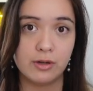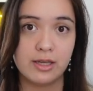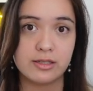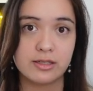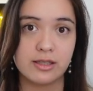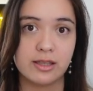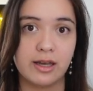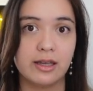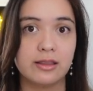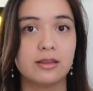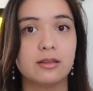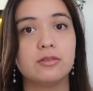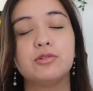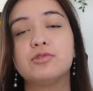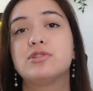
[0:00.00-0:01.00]
is that
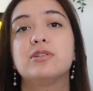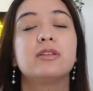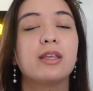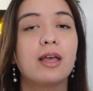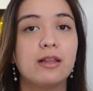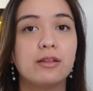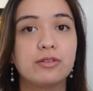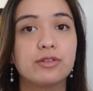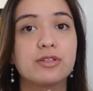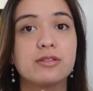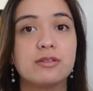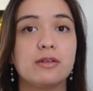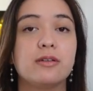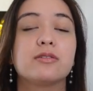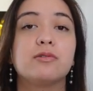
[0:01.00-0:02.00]
Notion Calendar
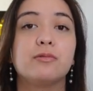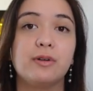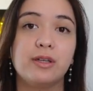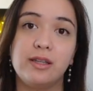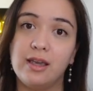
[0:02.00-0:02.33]
syncs with